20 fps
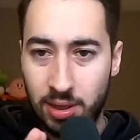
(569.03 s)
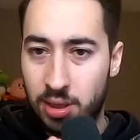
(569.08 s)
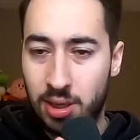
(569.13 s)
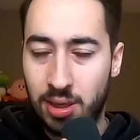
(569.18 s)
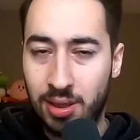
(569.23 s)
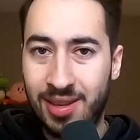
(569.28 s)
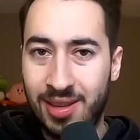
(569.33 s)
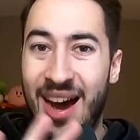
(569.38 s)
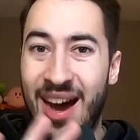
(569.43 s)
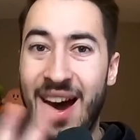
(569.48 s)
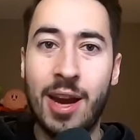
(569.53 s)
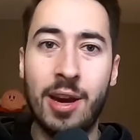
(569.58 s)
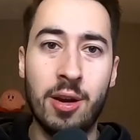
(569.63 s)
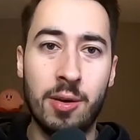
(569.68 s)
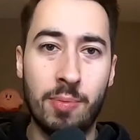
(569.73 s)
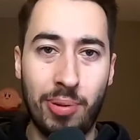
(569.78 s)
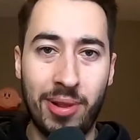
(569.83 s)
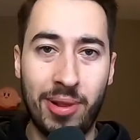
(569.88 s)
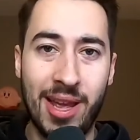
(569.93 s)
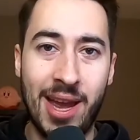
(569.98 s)

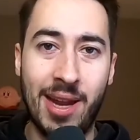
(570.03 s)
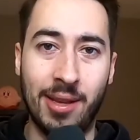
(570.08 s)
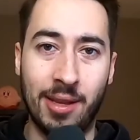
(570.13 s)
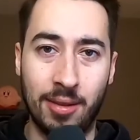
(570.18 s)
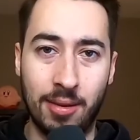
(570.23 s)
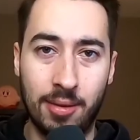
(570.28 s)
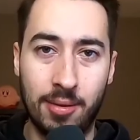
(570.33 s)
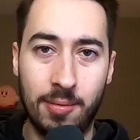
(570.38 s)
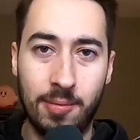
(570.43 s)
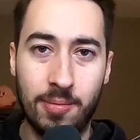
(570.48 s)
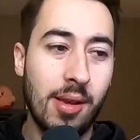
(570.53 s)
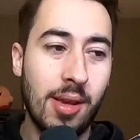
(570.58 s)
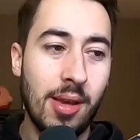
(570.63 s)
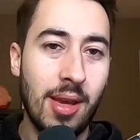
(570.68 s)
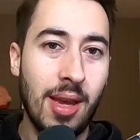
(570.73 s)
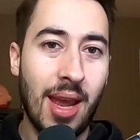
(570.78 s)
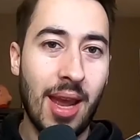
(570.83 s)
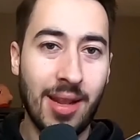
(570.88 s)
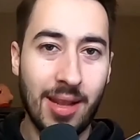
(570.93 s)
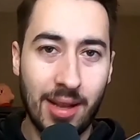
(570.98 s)
entire planet.
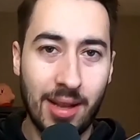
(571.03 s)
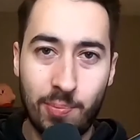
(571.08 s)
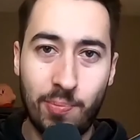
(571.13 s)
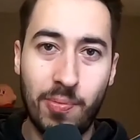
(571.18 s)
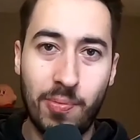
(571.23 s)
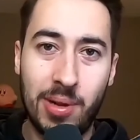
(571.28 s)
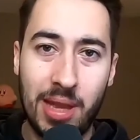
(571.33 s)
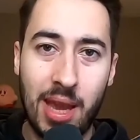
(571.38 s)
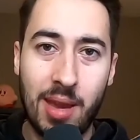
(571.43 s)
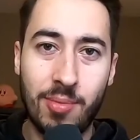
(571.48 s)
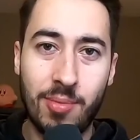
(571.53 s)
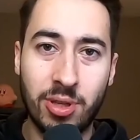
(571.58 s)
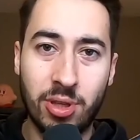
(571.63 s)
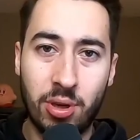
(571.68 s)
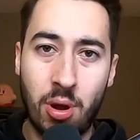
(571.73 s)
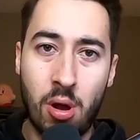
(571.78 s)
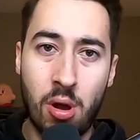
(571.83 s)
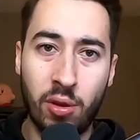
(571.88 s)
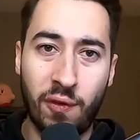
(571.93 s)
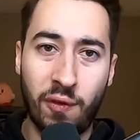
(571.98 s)
And that game is
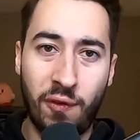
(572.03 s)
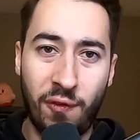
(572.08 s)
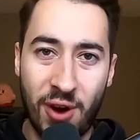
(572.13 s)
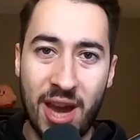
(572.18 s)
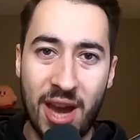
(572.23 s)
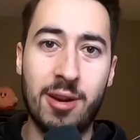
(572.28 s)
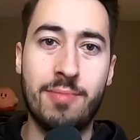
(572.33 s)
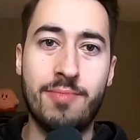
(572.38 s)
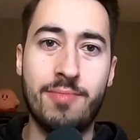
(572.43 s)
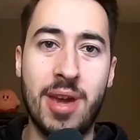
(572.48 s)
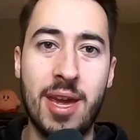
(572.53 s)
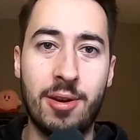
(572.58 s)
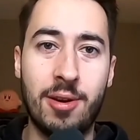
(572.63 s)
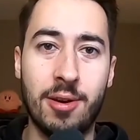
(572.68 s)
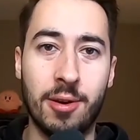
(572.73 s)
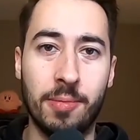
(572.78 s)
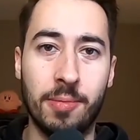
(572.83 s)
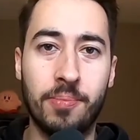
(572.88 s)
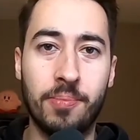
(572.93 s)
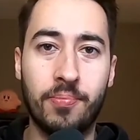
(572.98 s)
called Fighter
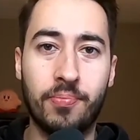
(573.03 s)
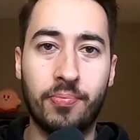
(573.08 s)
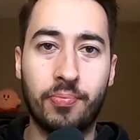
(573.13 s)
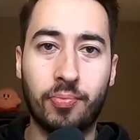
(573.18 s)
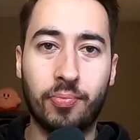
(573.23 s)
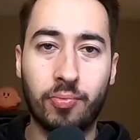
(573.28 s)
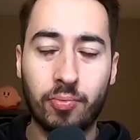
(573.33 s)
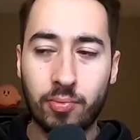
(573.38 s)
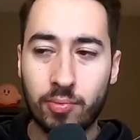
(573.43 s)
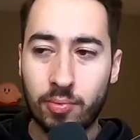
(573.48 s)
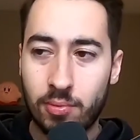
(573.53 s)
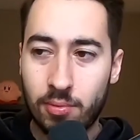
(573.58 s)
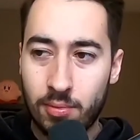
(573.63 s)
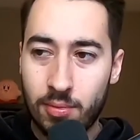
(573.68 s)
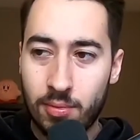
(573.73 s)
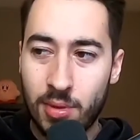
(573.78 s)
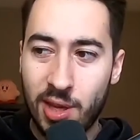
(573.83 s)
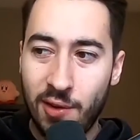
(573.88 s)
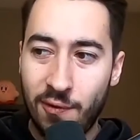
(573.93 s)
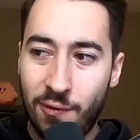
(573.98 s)
Maker.
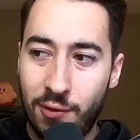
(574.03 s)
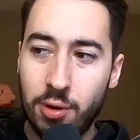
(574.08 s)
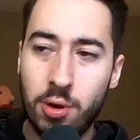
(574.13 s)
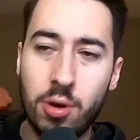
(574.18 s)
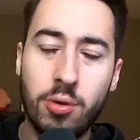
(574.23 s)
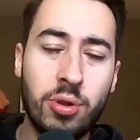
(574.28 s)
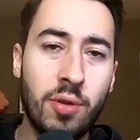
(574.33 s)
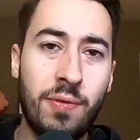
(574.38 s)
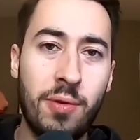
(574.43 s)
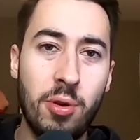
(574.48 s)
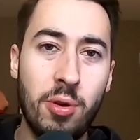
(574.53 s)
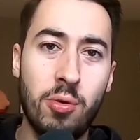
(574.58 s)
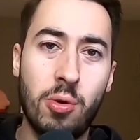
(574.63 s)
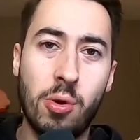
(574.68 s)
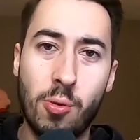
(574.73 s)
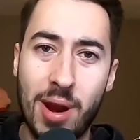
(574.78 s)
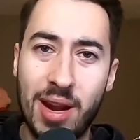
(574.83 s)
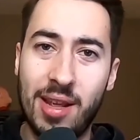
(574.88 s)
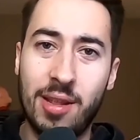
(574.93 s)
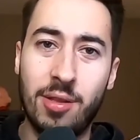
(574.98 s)
For those of you who
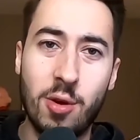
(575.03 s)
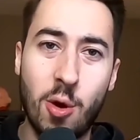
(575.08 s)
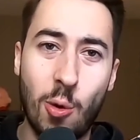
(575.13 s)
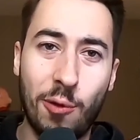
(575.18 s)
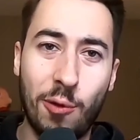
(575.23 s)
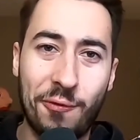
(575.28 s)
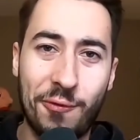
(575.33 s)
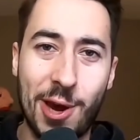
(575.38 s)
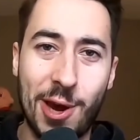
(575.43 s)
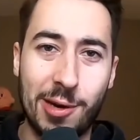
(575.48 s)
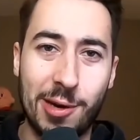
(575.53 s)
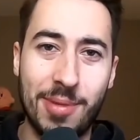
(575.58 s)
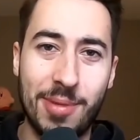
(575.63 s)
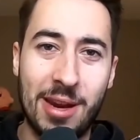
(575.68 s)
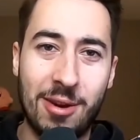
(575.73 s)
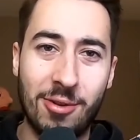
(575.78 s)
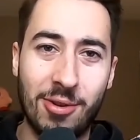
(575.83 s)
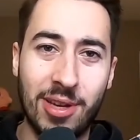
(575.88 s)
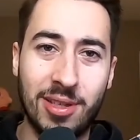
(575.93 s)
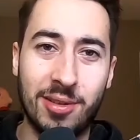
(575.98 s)
already know what Fighter
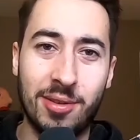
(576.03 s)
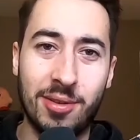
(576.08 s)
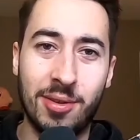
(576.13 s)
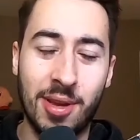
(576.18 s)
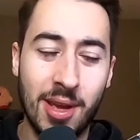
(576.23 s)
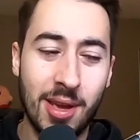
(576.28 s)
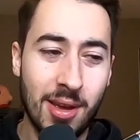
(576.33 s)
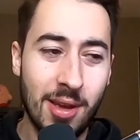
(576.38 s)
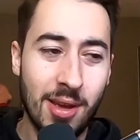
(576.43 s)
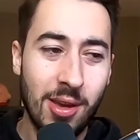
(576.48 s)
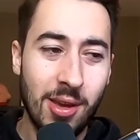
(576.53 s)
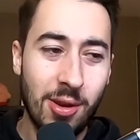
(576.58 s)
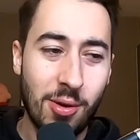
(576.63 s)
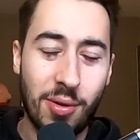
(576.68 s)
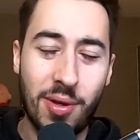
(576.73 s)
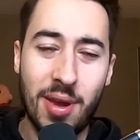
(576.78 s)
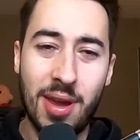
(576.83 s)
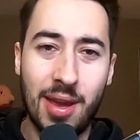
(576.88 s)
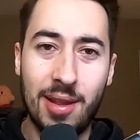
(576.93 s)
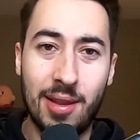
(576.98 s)
Maker is, you're
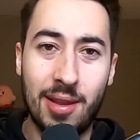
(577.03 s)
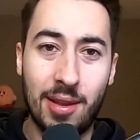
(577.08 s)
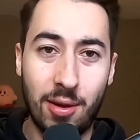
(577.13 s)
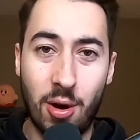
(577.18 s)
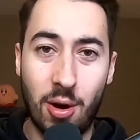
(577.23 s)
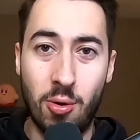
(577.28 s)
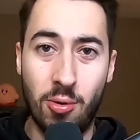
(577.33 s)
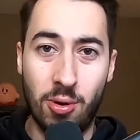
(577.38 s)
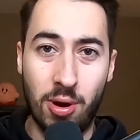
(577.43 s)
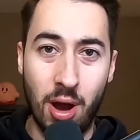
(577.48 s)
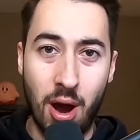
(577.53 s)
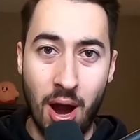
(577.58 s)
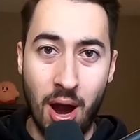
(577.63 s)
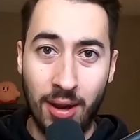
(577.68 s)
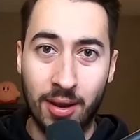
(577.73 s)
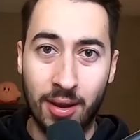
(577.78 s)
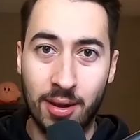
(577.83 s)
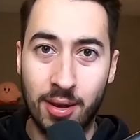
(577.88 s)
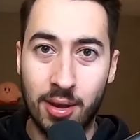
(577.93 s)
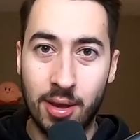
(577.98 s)
thinking, oh
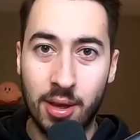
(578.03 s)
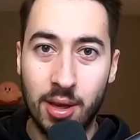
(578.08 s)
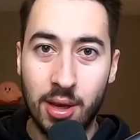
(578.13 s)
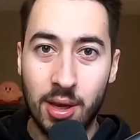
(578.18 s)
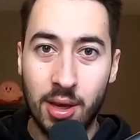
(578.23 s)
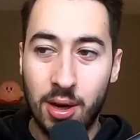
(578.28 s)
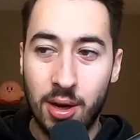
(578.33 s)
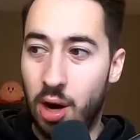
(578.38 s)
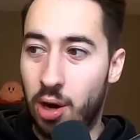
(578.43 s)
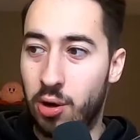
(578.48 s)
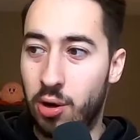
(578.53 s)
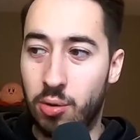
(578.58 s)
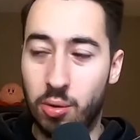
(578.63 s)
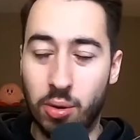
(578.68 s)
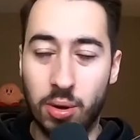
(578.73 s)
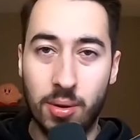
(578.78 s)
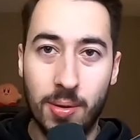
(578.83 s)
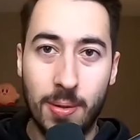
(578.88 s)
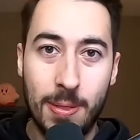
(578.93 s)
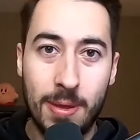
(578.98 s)
God,
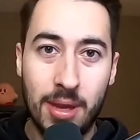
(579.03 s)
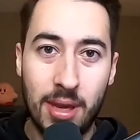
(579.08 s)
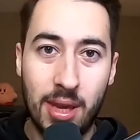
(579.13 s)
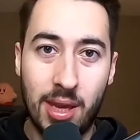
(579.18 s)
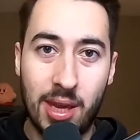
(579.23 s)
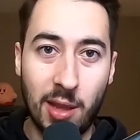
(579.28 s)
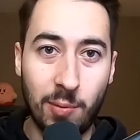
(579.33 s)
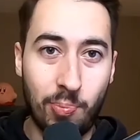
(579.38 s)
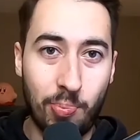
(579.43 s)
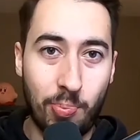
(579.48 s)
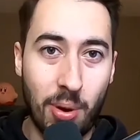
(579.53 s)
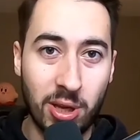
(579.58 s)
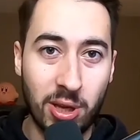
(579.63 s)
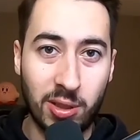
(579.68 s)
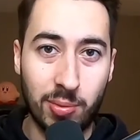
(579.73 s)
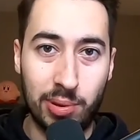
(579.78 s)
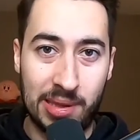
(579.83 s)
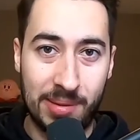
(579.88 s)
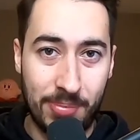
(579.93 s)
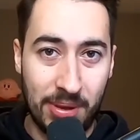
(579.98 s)
he can't
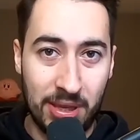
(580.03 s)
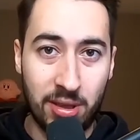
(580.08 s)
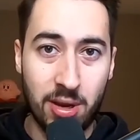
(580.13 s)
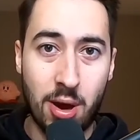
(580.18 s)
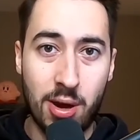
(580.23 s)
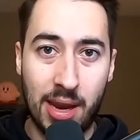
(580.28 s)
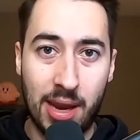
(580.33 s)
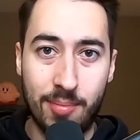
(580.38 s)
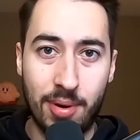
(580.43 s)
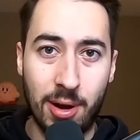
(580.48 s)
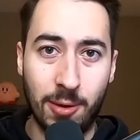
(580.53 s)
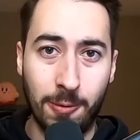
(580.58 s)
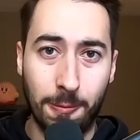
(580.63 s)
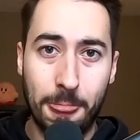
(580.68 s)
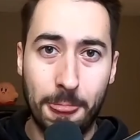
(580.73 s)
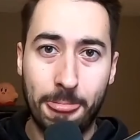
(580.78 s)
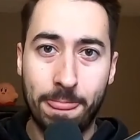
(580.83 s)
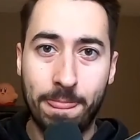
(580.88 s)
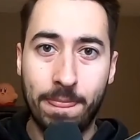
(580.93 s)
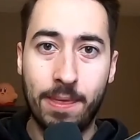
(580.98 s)
possibly be talking about,
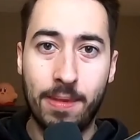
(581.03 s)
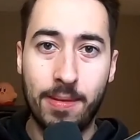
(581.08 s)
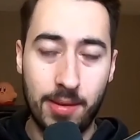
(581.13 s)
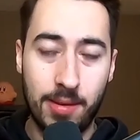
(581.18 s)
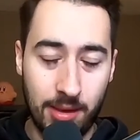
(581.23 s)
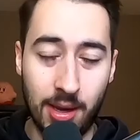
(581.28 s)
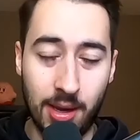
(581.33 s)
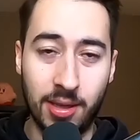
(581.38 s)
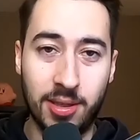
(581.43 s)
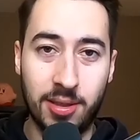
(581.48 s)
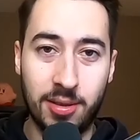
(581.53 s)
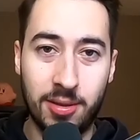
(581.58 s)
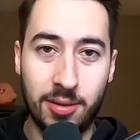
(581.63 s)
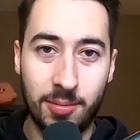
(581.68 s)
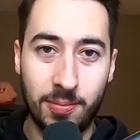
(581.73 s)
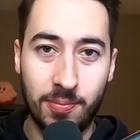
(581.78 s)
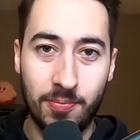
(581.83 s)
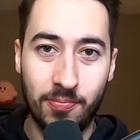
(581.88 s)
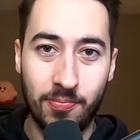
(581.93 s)
yes,